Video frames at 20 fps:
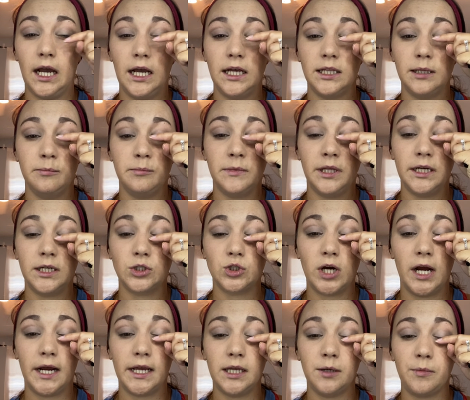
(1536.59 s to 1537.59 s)
I'm like
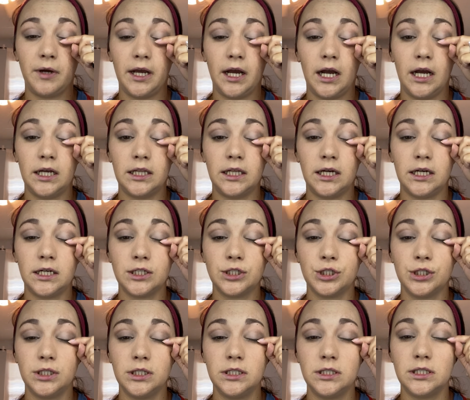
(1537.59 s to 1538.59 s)
dragging my
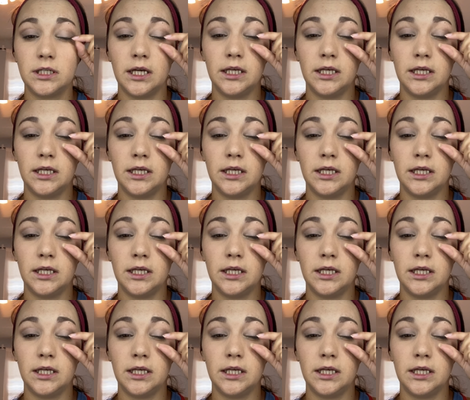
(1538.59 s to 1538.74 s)
eyelashes,